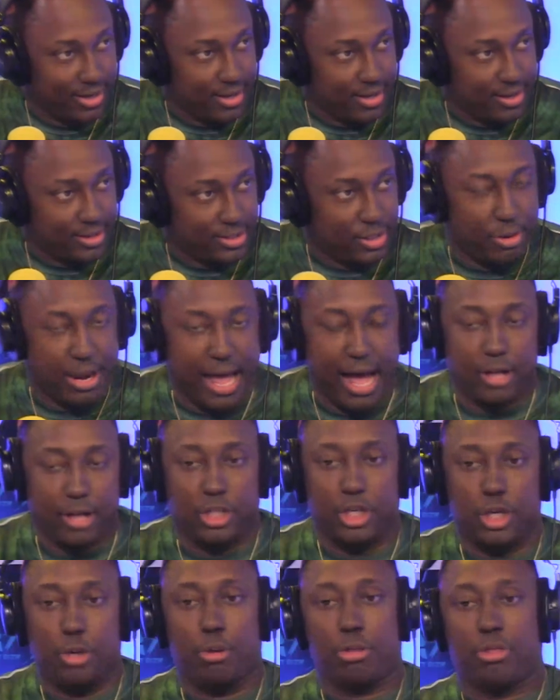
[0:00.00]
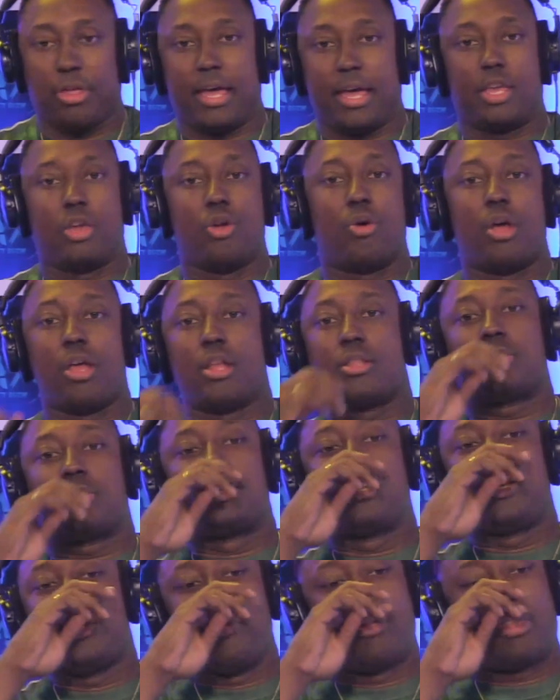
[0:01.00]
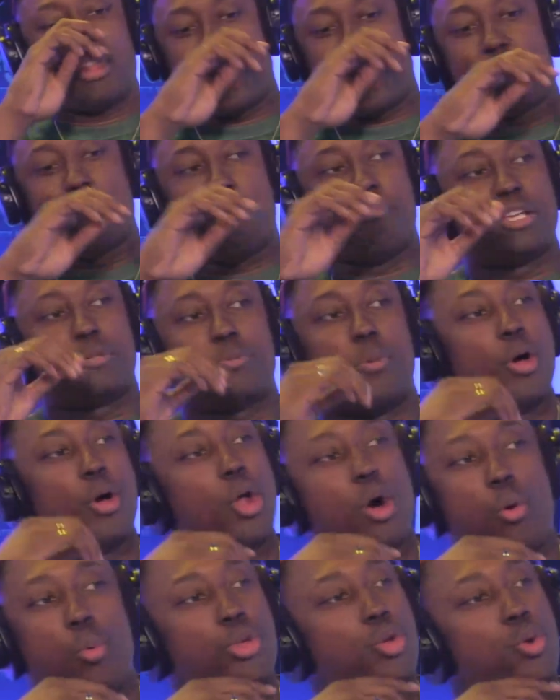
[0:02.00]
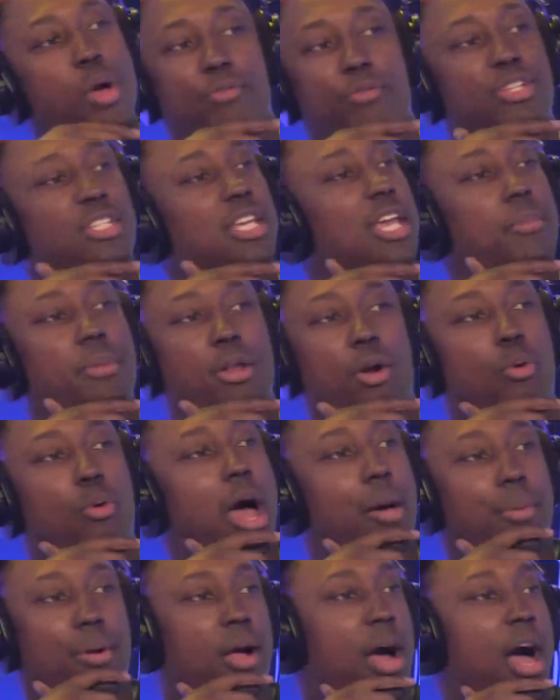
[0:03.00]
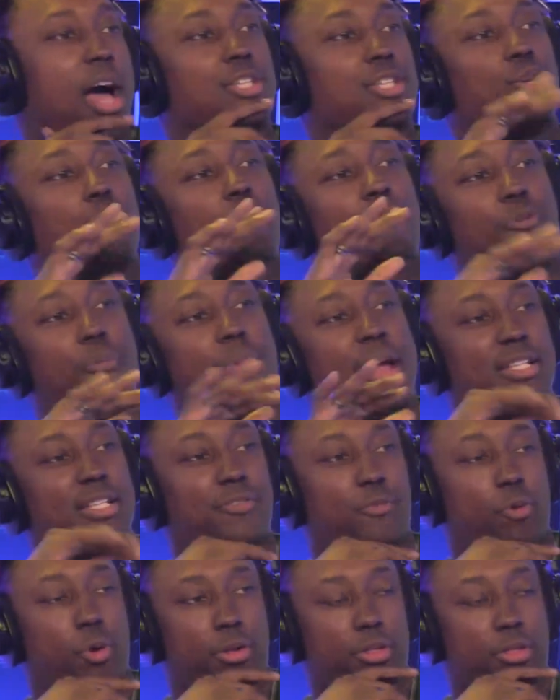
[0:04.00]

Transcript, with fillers: So now, do you think from this point on, will you ever see him in a Robin costume from henceforth?